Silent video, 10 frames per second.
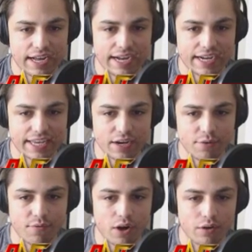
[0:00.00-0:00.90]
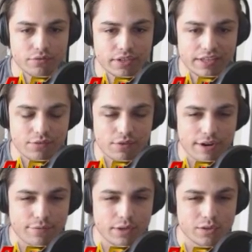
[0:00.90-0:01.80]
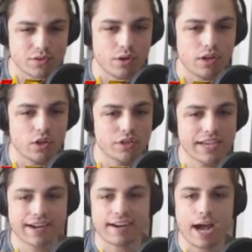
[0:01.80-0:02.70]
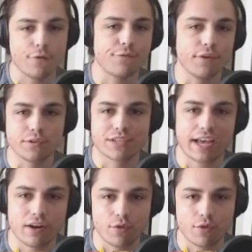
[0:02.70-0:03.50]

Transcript: uh, get involved, and then right field. So it looks like our outfield's kind of